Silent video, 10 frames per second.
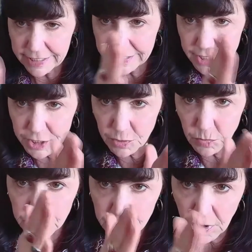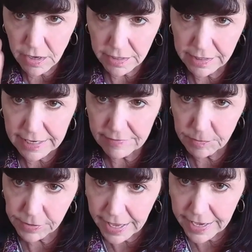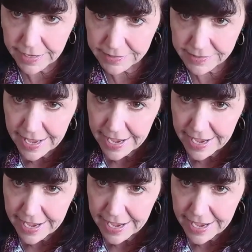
ignition will start at a given place.